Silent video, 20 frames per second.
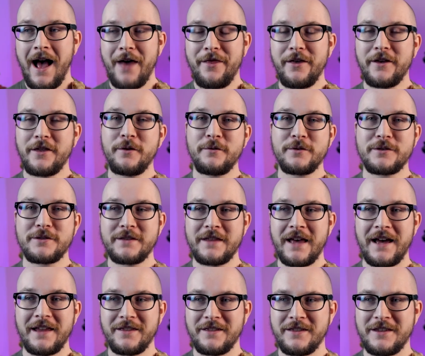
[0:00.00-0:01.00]
I think
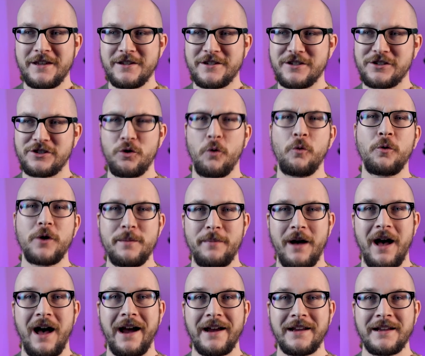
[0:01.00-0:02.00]
that the story
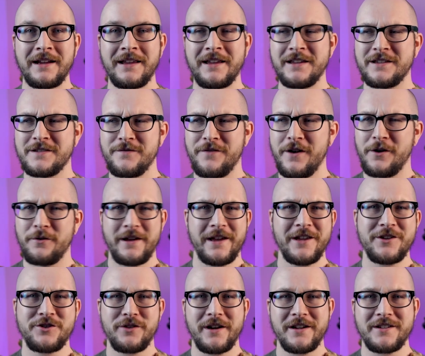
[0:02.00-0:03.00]
behind it is very
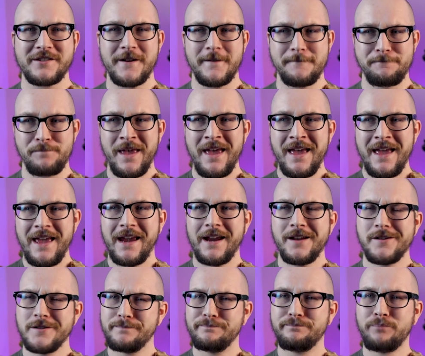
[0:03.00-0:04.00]
interesting. It
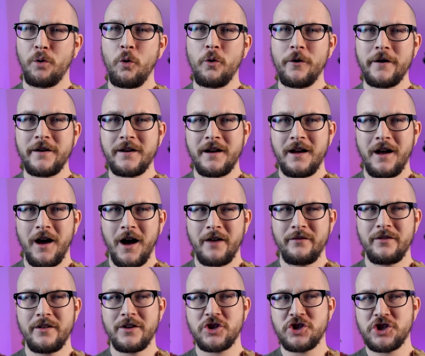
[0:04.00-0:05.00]
is born
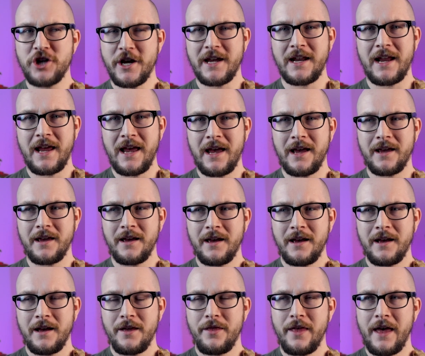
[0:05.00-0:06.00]
of a chicken egg
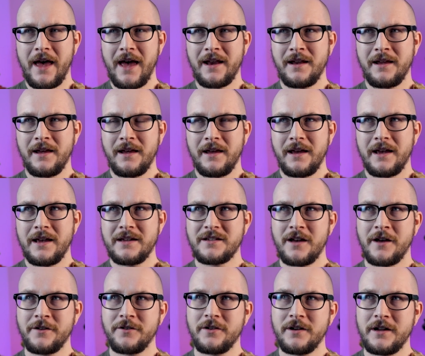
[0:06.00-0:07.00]
that is
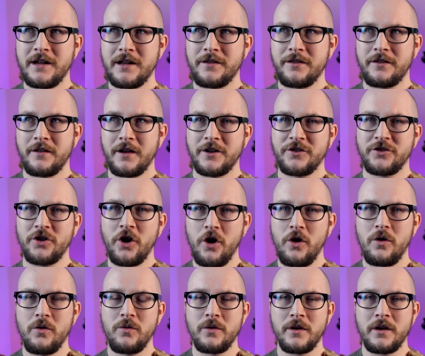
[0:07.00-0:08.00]
underneath a
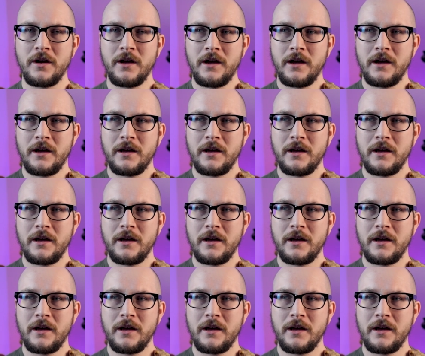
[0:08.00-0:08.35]
toad,